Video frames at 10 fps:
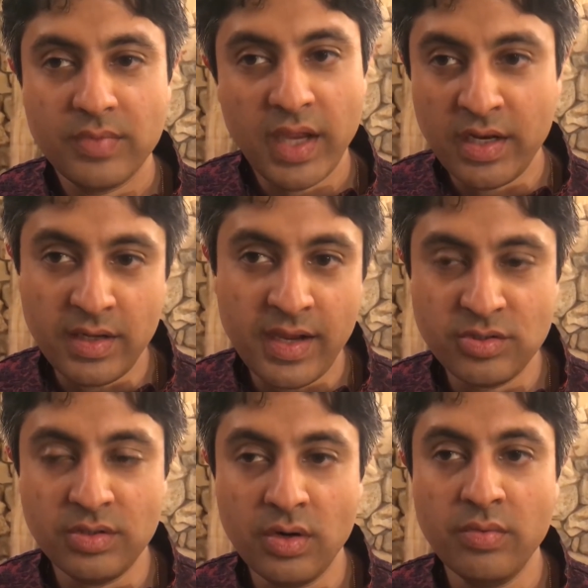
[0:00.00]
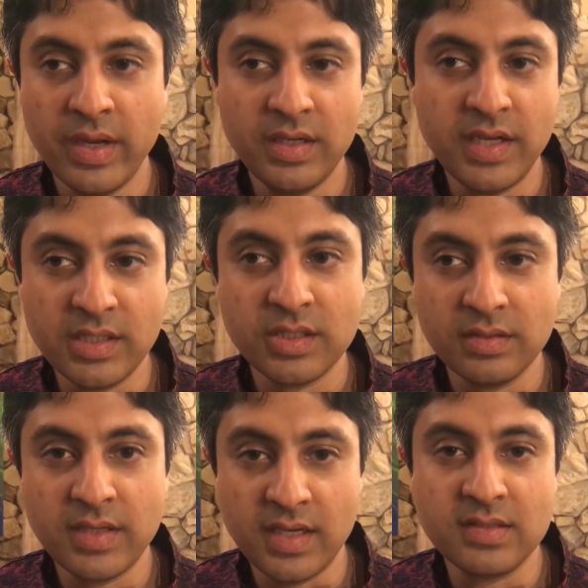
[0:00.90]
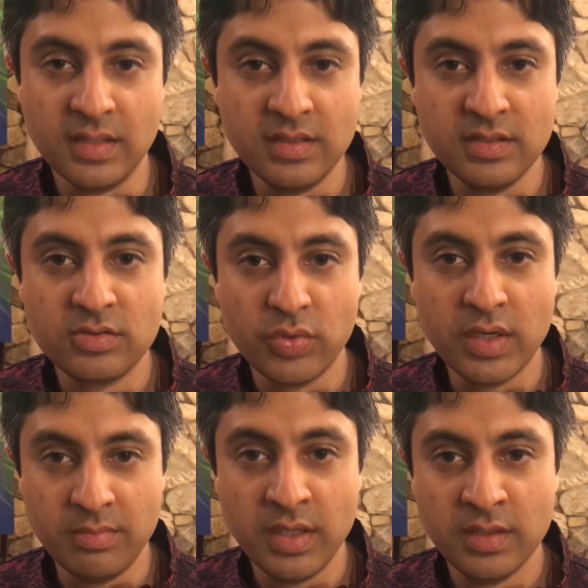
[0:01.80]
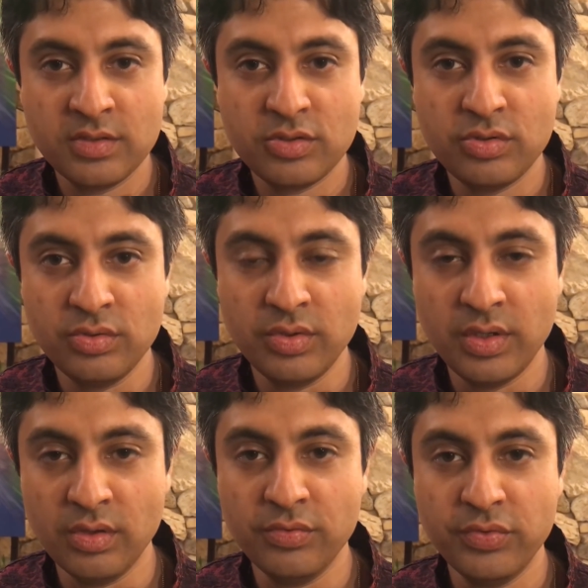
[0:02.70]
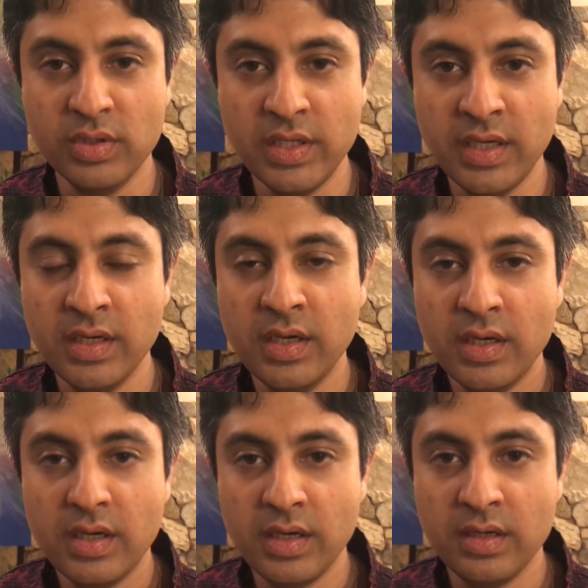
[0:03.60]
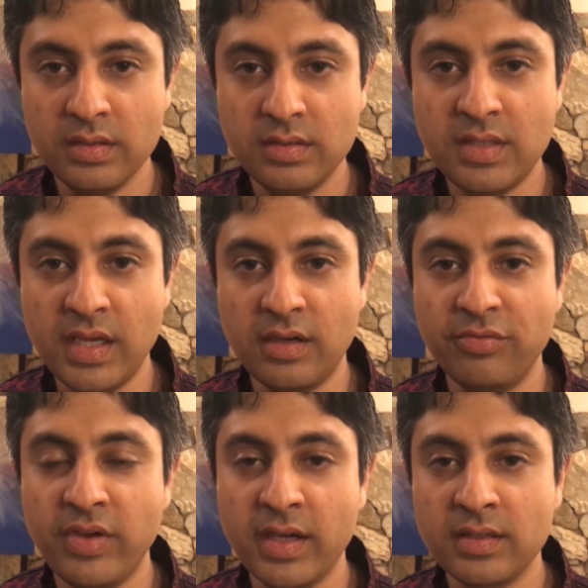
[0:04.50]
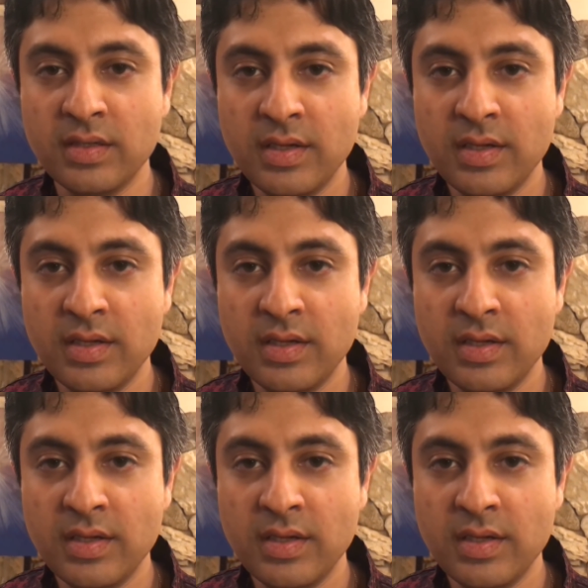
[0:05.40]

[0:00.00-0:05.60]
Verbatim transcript: and as you know, meditation takes at least 20 minutes to, fully take effect.